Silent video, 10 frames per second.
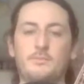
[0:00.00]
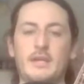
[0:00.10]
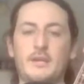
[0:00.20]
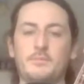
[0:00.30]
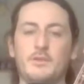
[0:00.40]

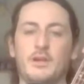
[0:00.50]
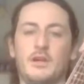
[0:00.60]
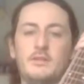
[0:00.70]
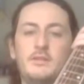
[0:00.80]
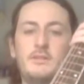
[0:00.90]
Pickup
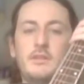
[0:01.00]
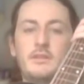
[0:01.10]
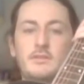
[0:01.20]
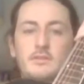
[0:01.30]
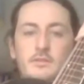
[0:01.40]
guard,
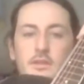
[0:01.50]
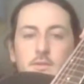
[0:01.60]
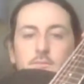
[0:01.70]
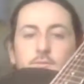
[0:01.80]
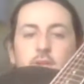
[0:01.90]
I
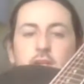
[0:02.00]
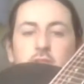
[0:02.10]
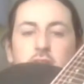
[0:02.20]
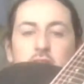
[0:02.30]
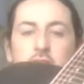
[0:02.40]
think you
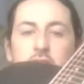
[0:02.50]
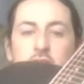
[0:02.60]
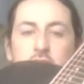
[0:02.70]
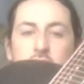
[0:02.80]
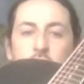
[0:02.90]
can
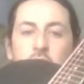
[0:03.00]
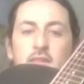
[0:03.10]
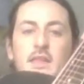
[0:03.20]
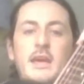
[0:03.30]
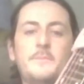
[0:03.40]
clearly see
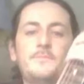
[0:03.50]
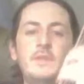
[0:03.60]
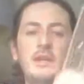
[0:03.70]
right there.